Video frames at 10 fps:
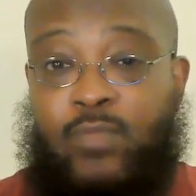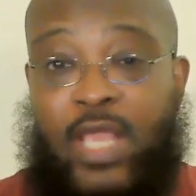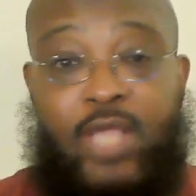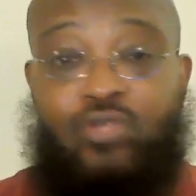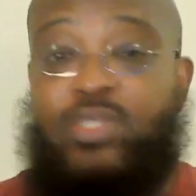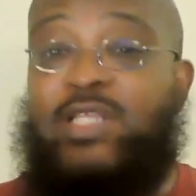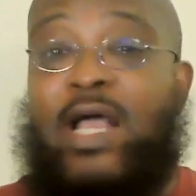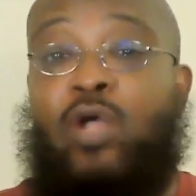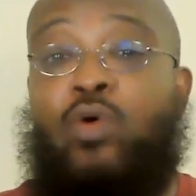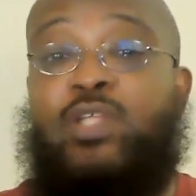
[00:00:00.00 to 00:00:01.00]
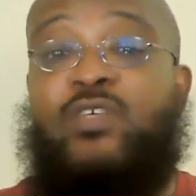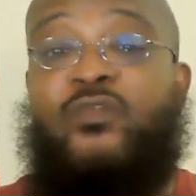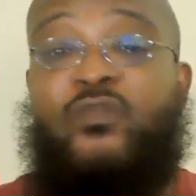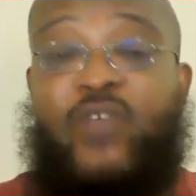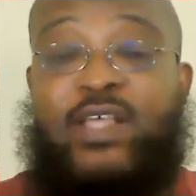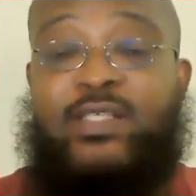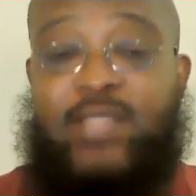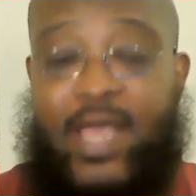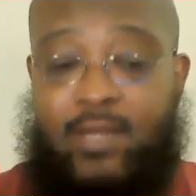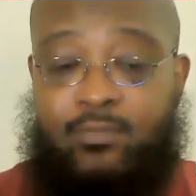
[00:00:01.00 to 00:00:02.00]
Hijrah is not going to fix
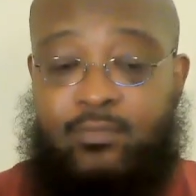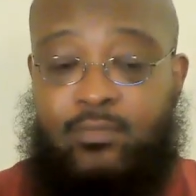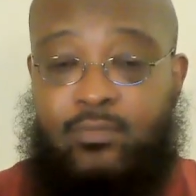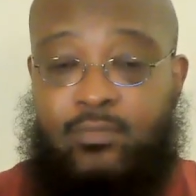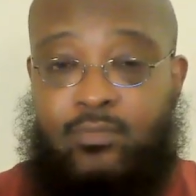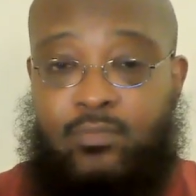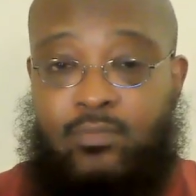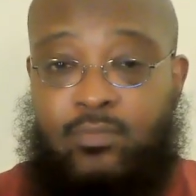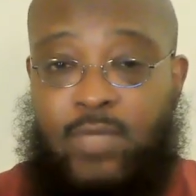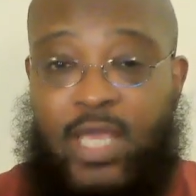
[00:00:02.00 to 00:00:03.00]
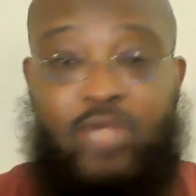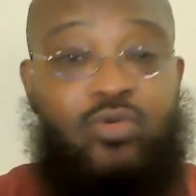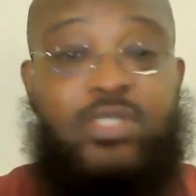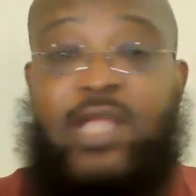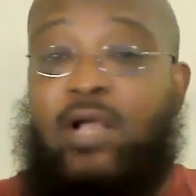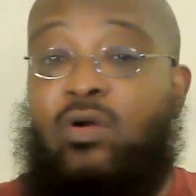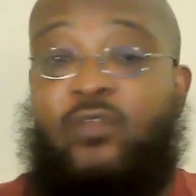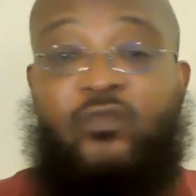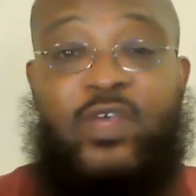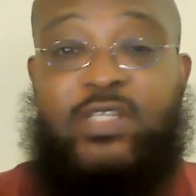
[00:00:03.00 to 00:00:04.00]
that. Hijrah is not going to
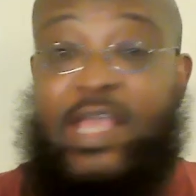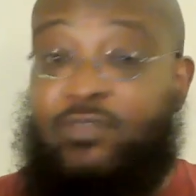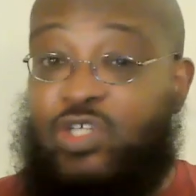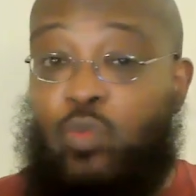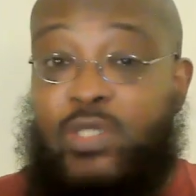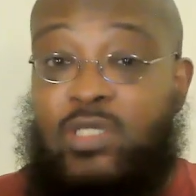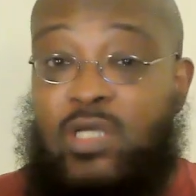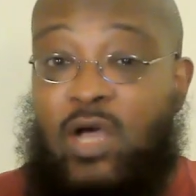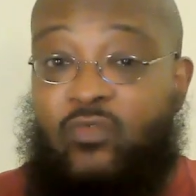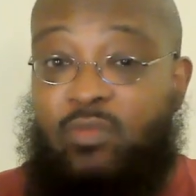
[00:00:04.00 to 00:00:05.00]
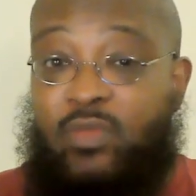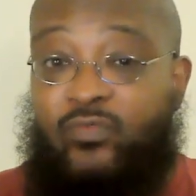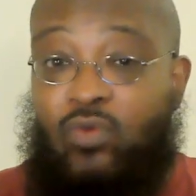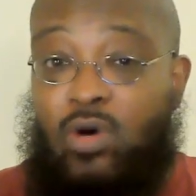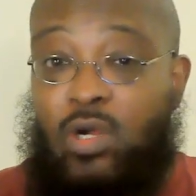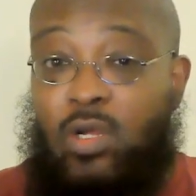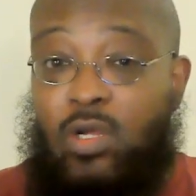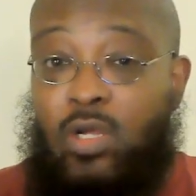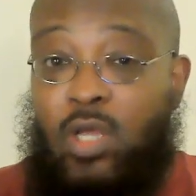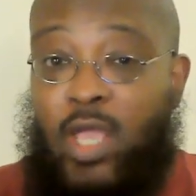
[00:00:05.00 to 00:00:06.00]
fix that. If she wasn't covering before,
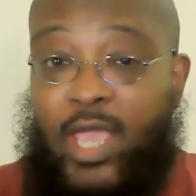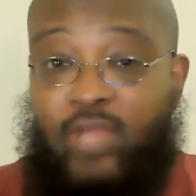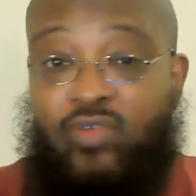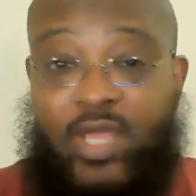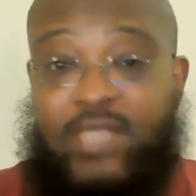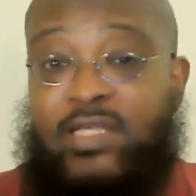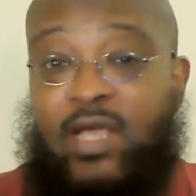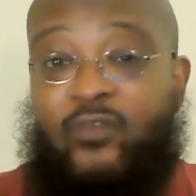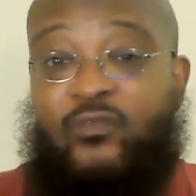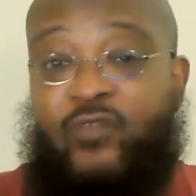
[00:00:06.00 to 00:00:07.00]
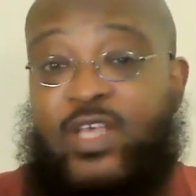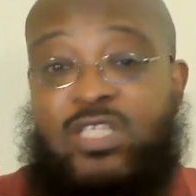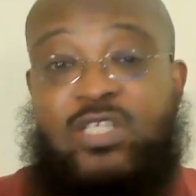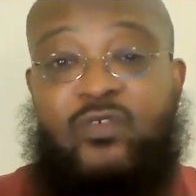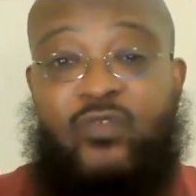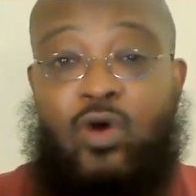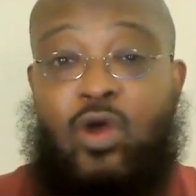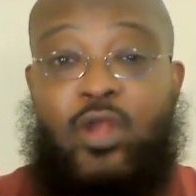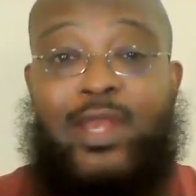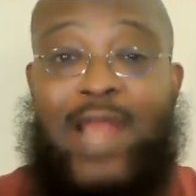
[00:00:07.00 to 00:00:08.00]
Hijrah isn't a fix for
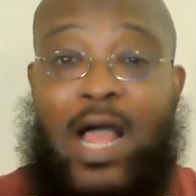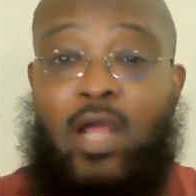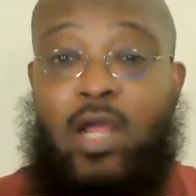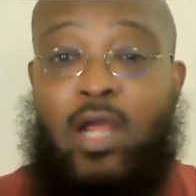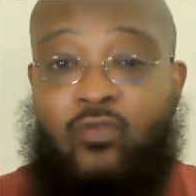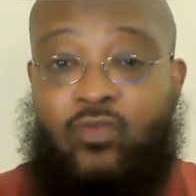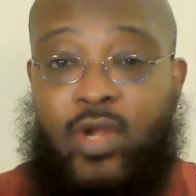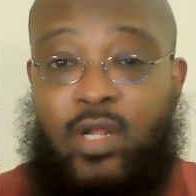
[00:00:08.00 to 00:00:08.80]
her not covering.